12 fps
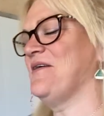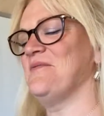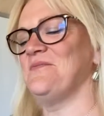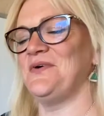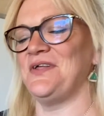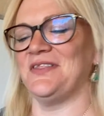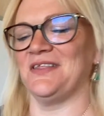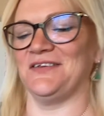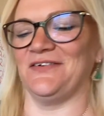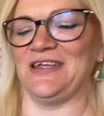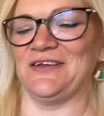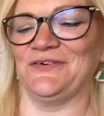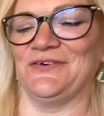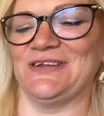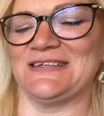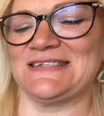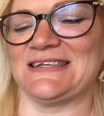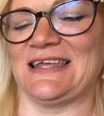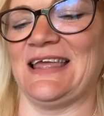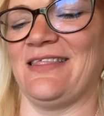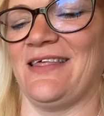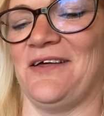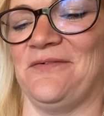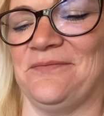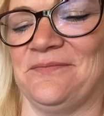Put the 3 corners together